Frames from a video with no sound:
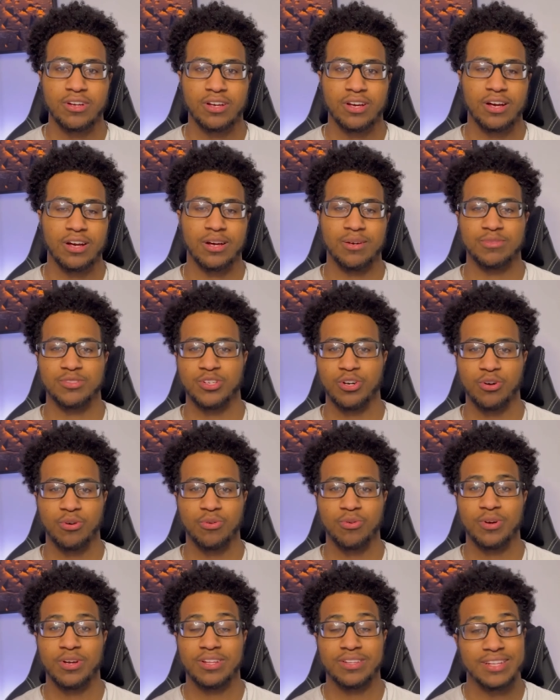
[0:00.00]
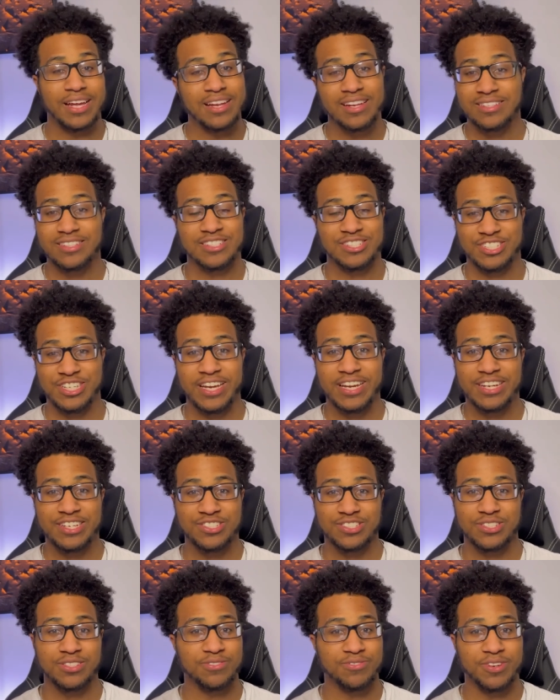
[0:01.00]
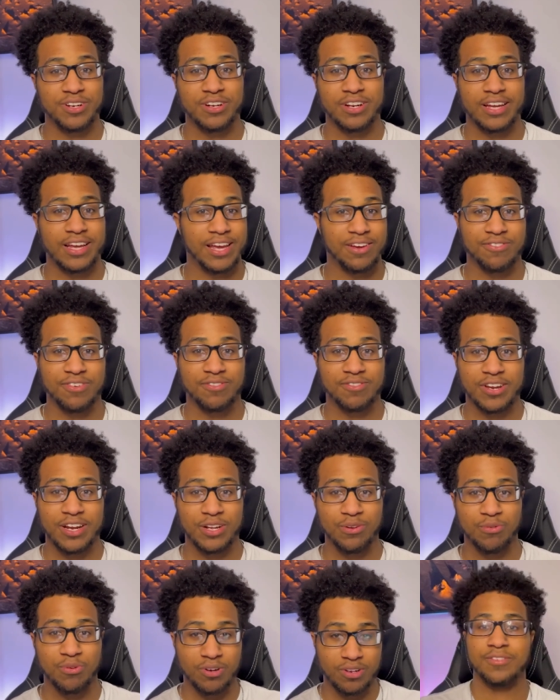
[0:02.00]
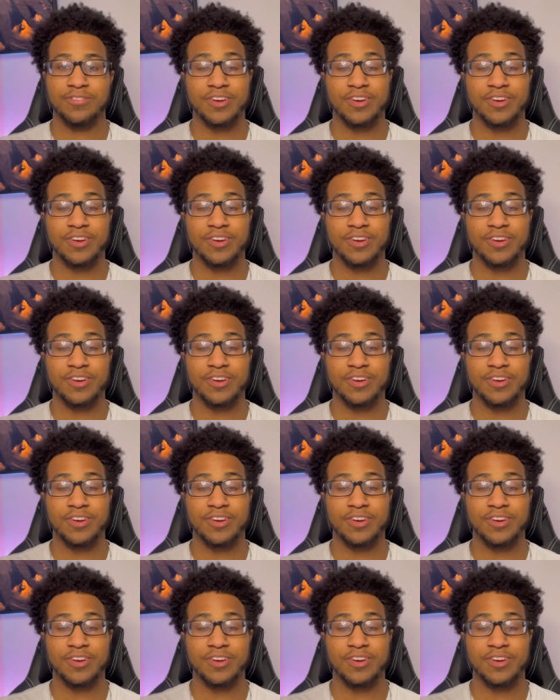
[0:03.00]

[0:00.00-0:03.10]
Um, so that doesn't change in the Faraday FF91.